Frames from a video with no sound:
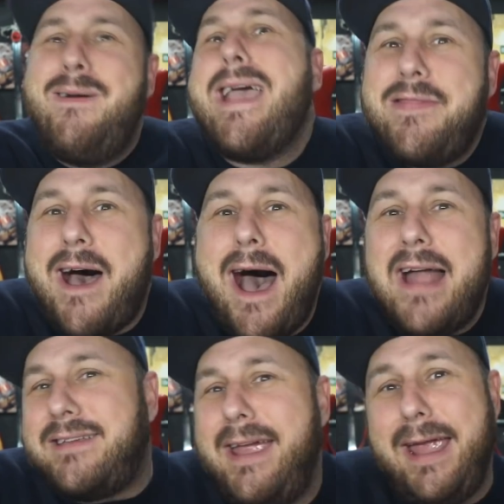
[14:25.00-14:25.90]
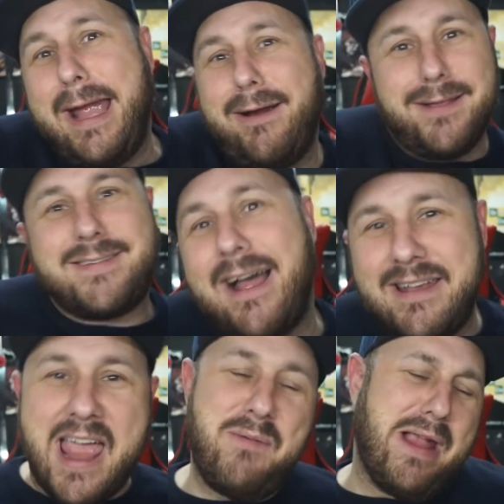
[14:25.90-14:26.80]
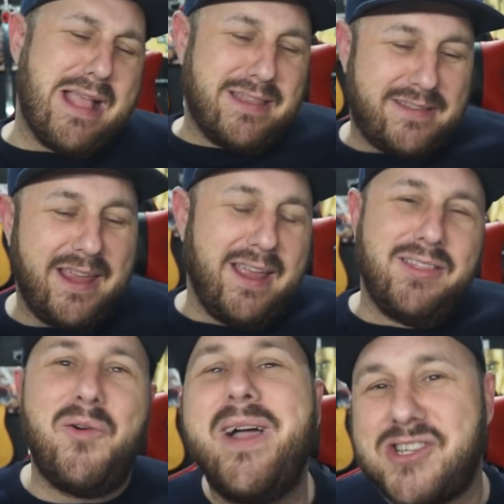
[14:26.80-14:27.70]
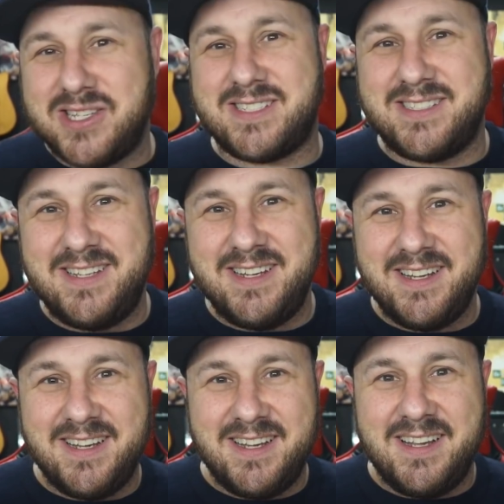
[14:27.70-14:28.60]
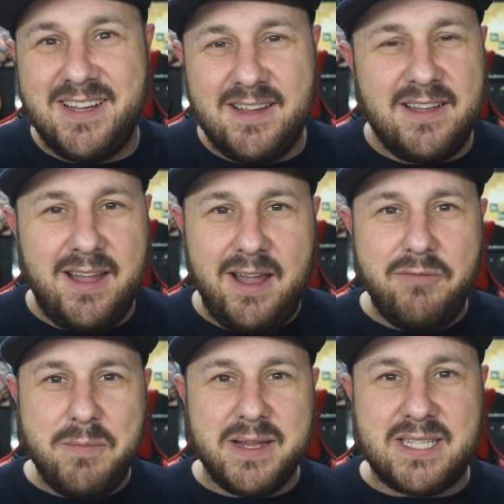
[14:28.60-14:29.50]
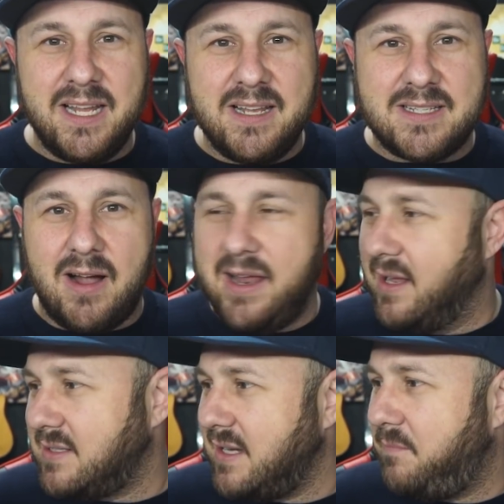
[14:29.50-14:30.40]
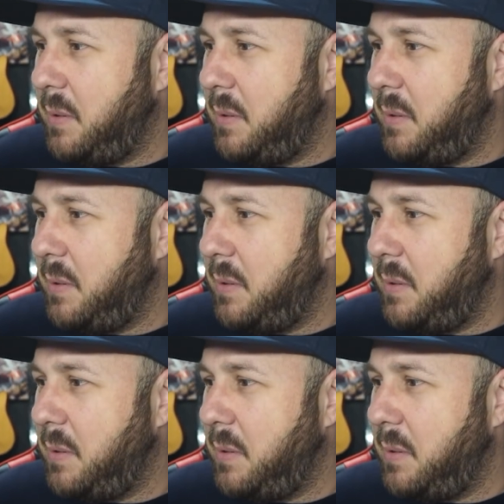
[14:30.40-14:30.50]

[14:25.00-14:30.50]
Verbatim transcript: we got the hot tea here on Sunday. We got the tea and the witches. Everybody sitting in this audience, if